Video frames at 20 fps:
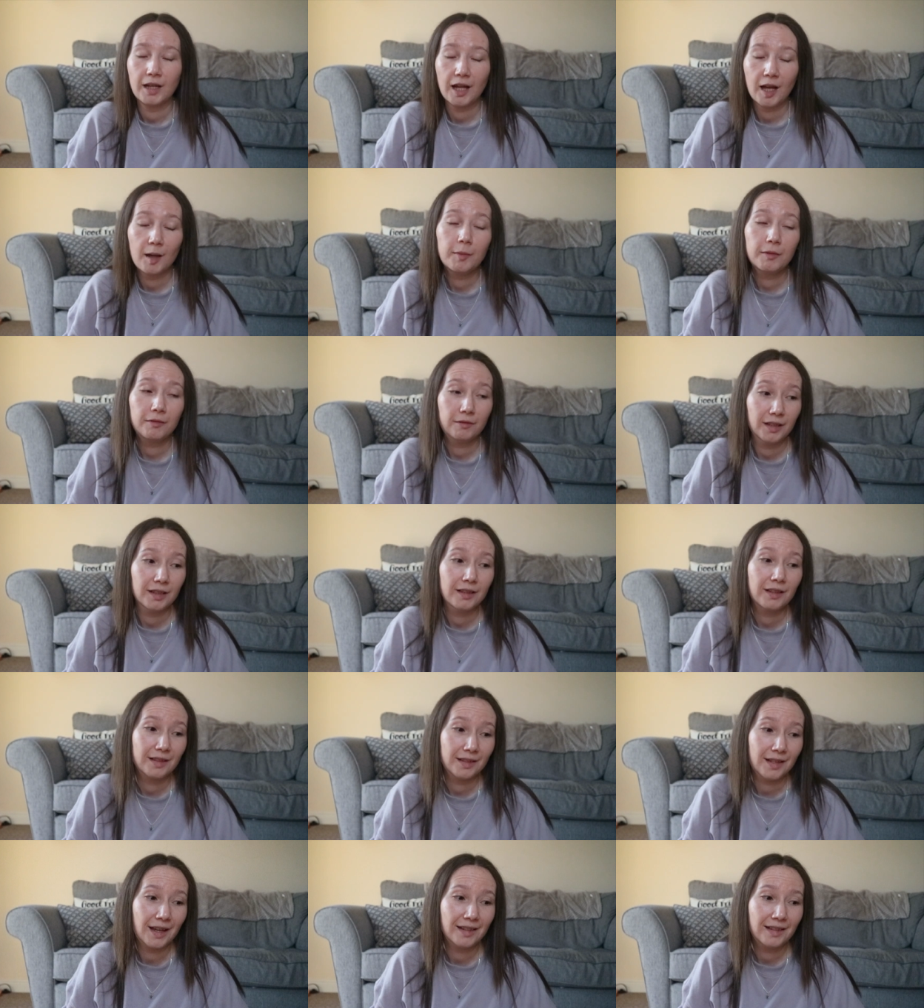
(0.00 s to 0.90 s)
I'll be
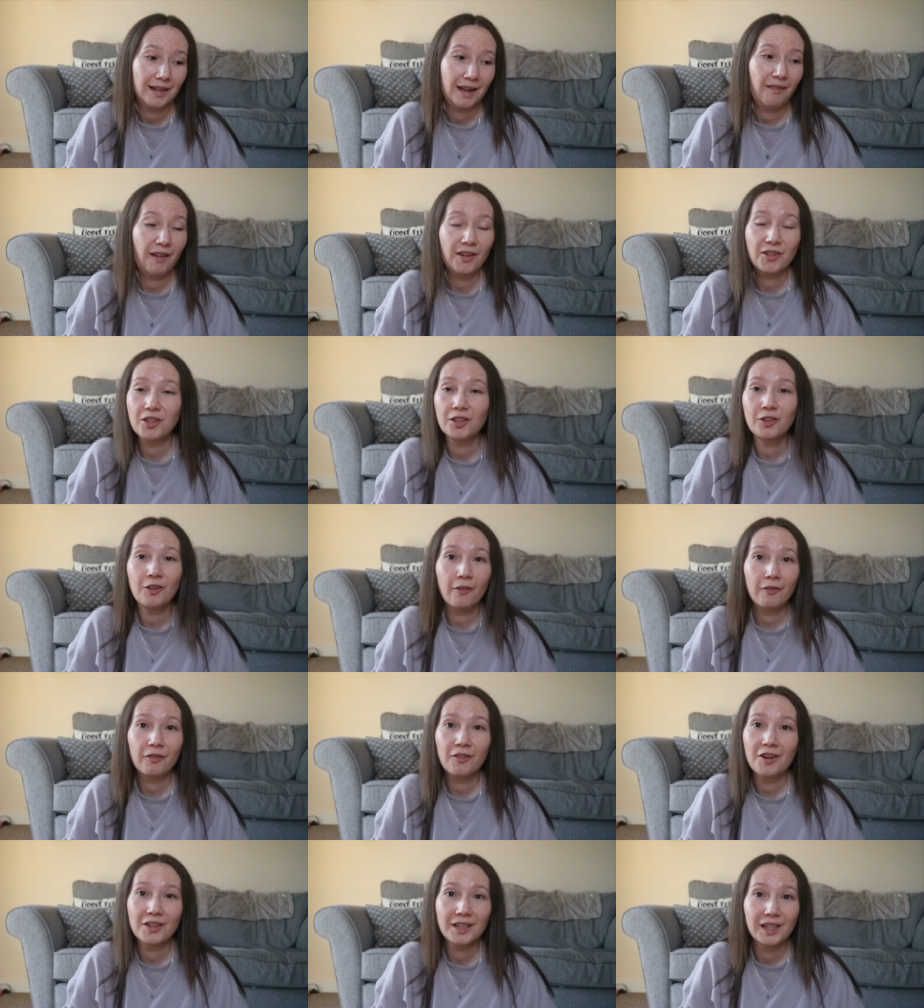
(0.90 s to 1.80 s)
really sad. I've actually not
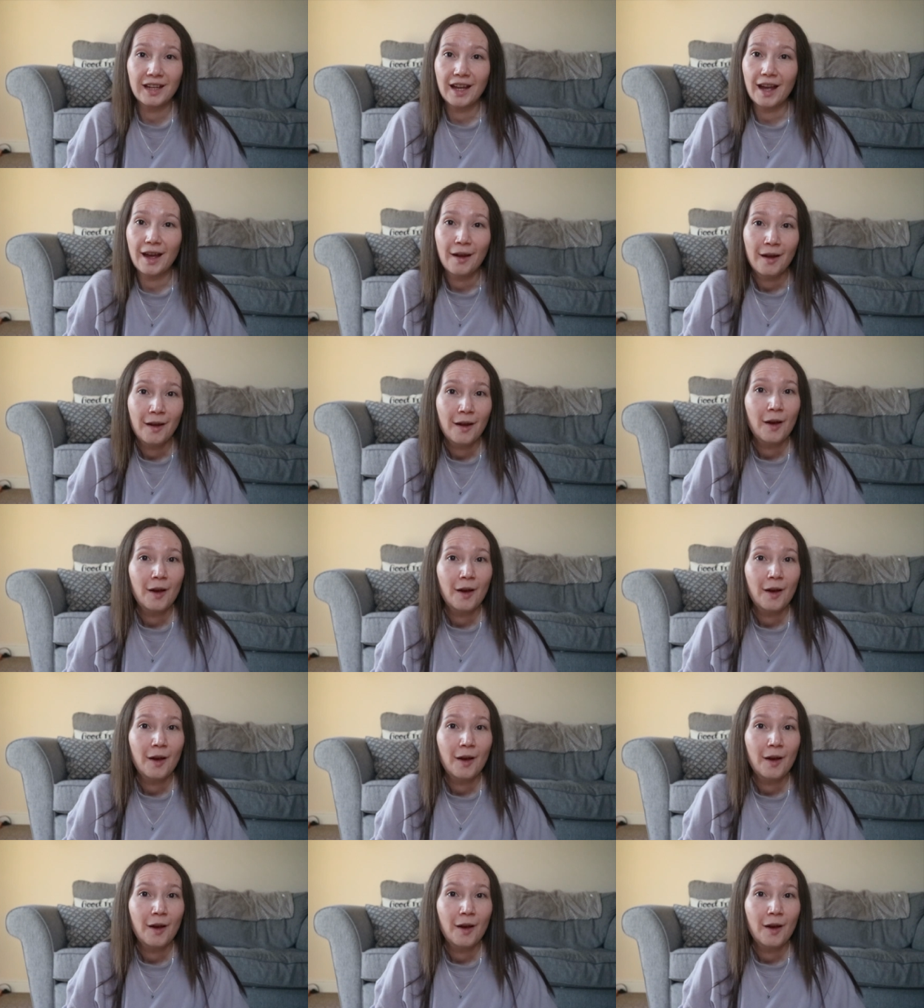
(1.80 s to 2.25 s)
forgot it yet,